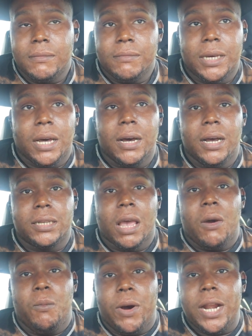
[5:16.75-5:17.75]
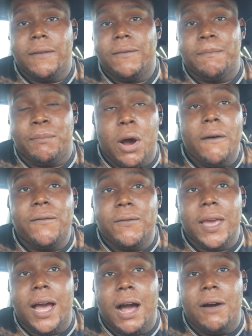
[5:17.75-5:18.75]
Because both of
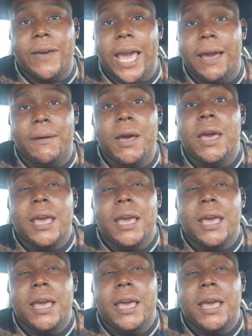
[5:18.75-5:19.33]
y'all have